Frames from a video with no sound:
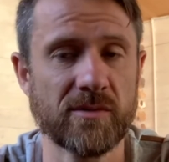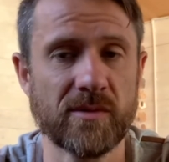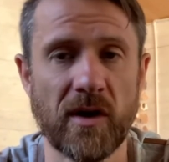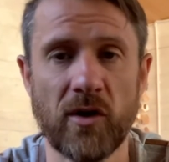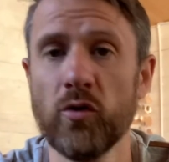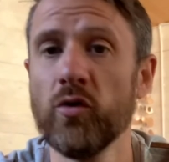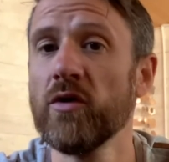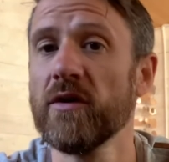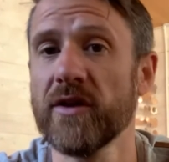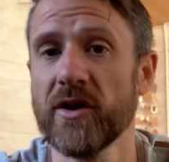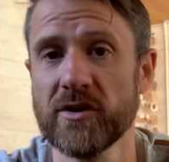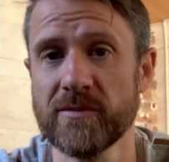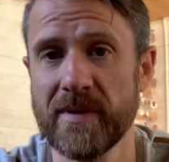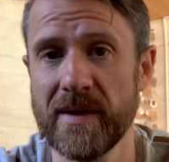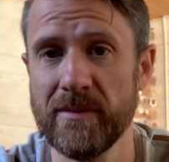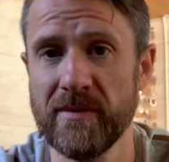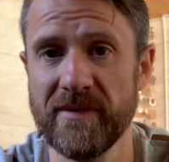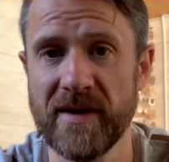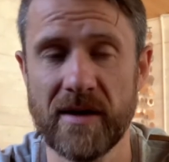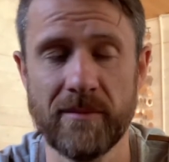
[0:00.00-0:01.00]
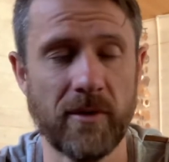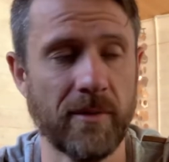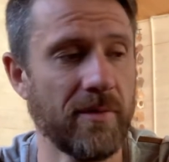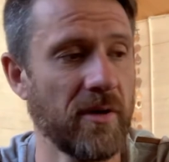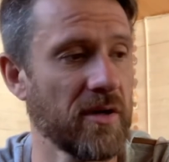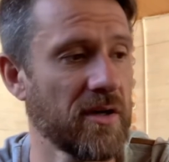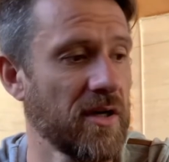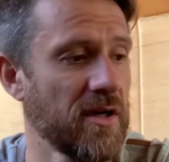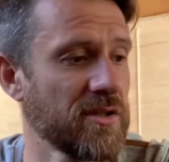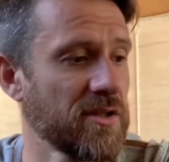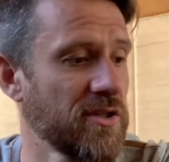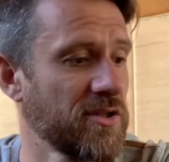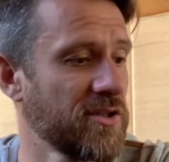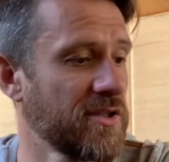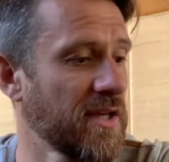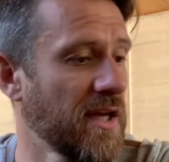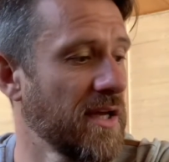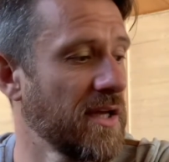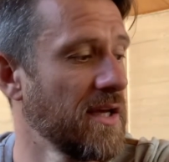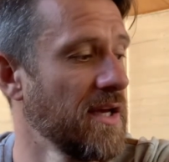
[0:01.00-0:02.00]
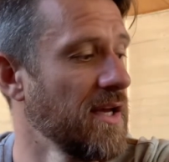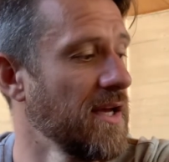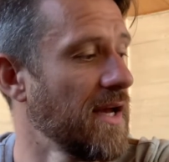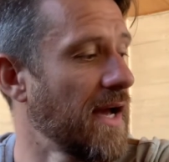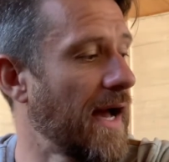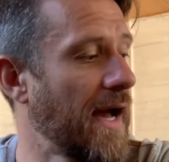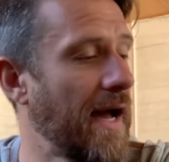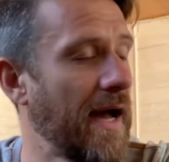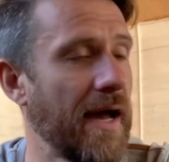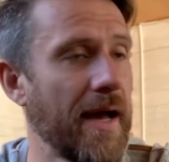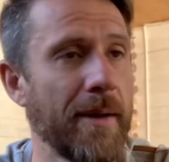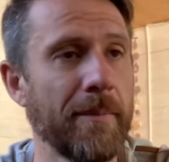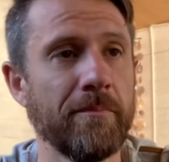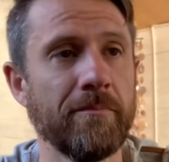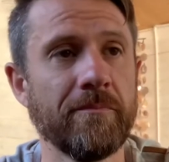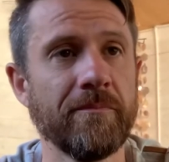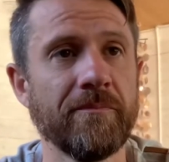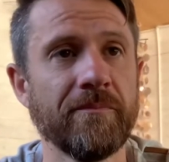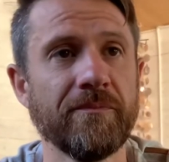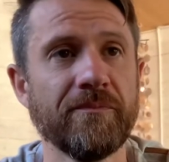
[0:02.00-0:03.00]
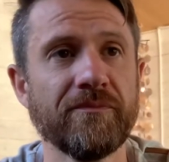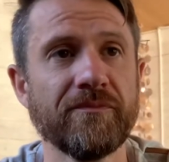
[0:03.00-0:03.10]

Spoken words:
Well, all of those people I've had on my podcast, I should say.